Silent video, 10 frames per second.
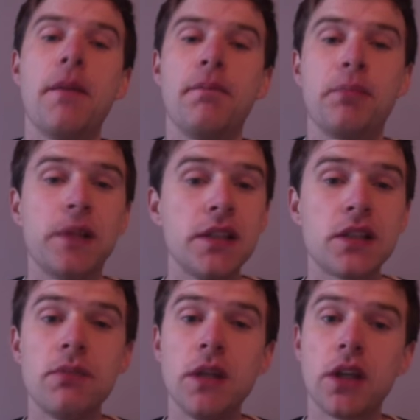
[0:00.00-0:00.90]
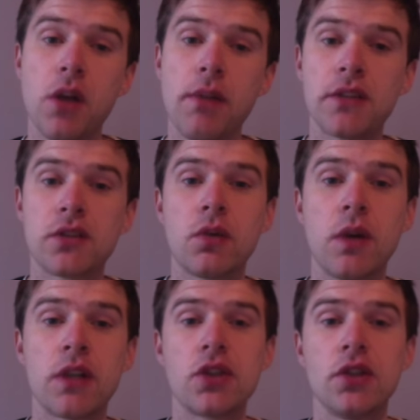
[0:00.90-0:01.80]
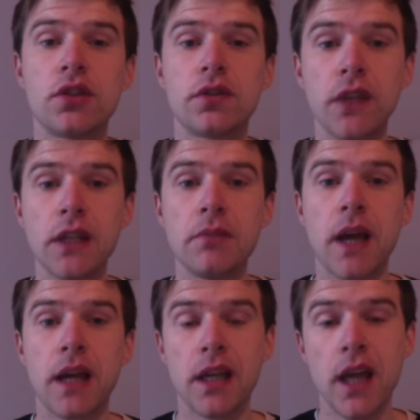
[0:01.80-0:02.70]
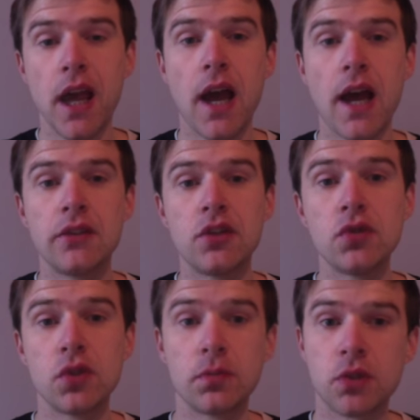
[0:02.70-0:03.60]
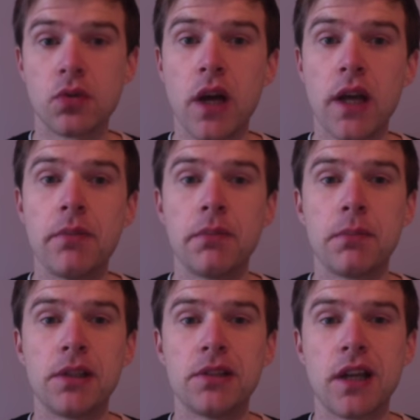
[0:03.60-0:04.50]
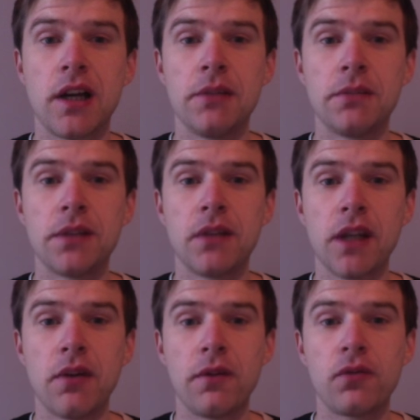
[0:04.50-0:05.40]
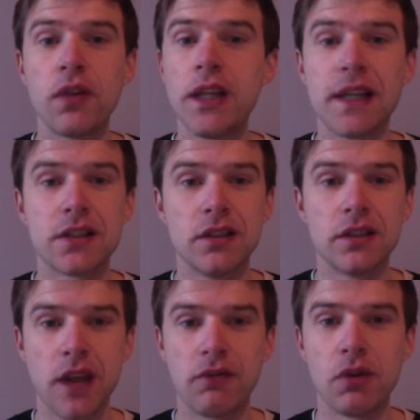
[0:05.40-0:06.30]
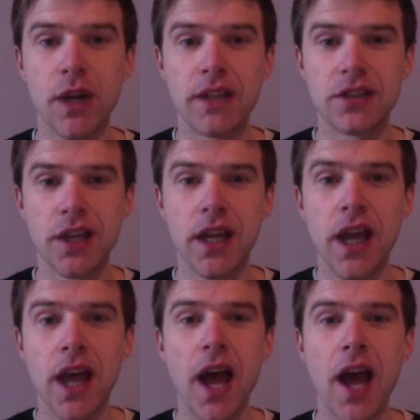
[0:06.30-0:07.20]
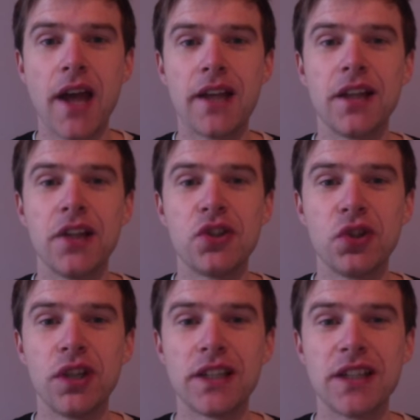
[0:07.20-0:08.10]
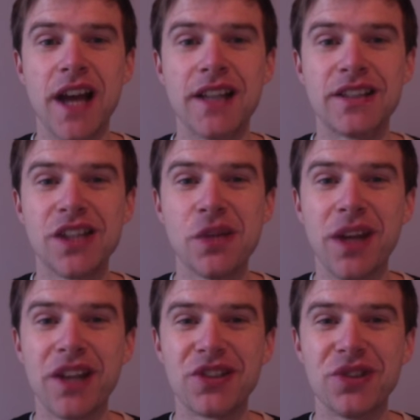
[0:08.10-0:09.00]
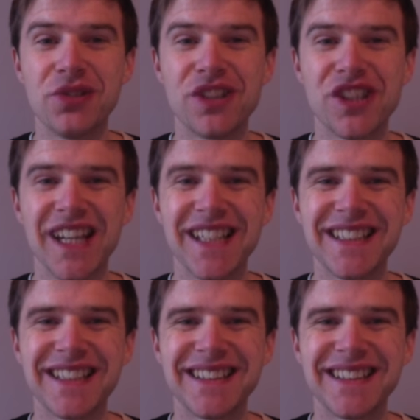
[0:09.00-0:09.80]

Please give me your comments, questions, feedback, and do subscribe because I'm giving out free lessons every Wednesday. Enjoy this and see you again soon. Cheers.